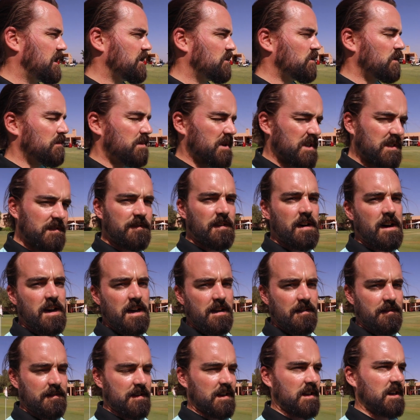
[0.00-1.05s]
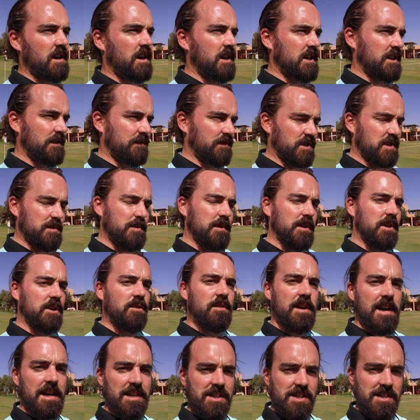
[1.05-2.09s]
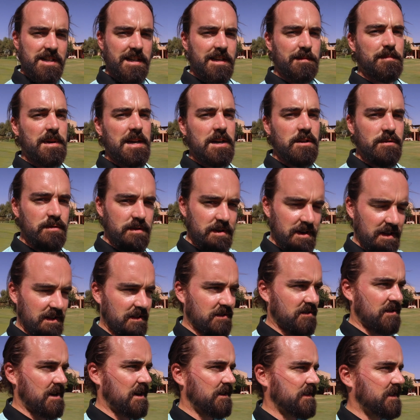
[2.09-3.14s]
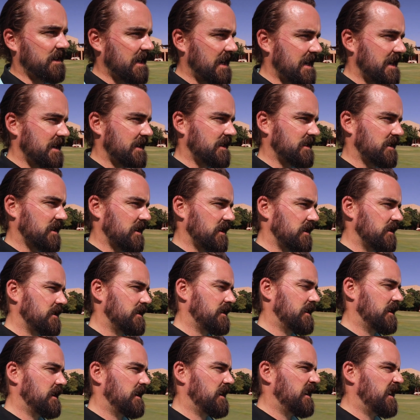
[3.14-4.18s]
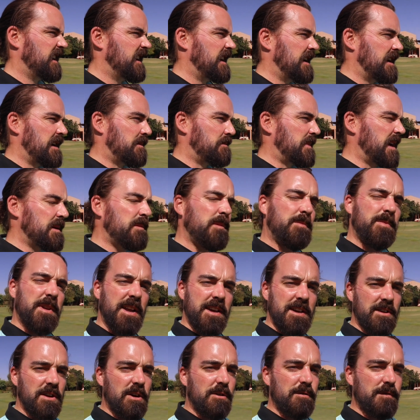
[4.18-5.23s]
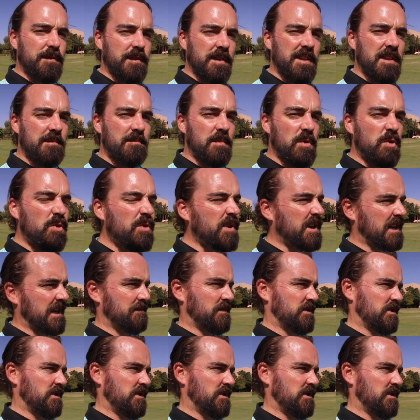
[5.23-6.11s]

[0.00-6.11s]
5:15, and it kind of just been gradually building throughout the day, so maybe play your golf in the morning in